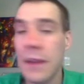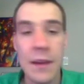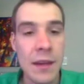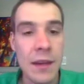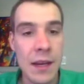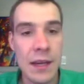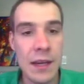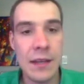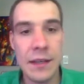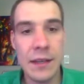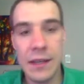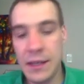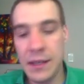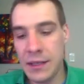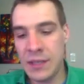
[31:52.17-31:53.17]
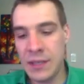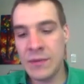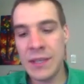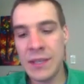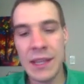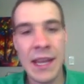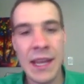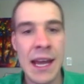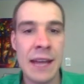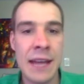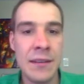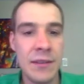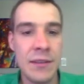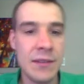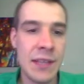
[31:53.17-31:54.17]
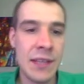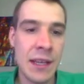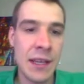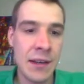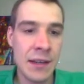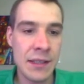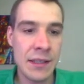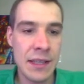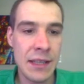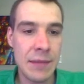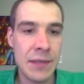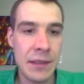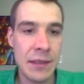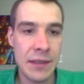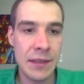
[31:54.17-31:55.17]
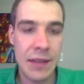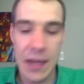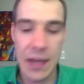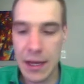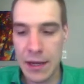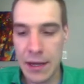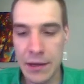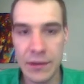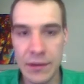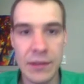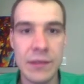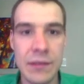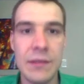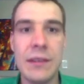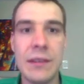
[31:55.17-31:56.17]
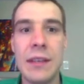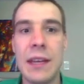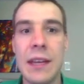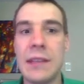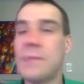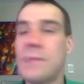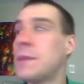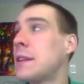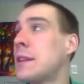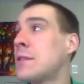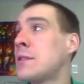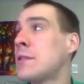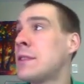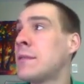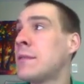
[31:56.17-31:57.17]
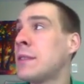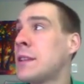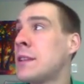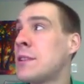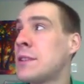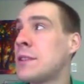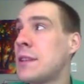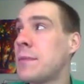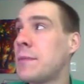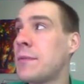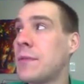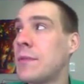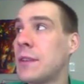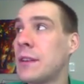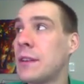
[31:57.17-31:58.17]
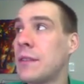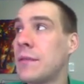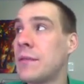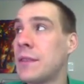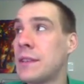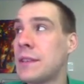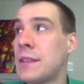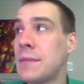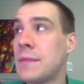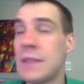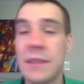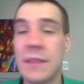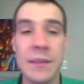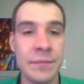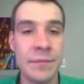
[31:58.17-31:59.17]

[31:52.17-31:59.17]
And then using that concept, you end up with an interesting relationship for a substance.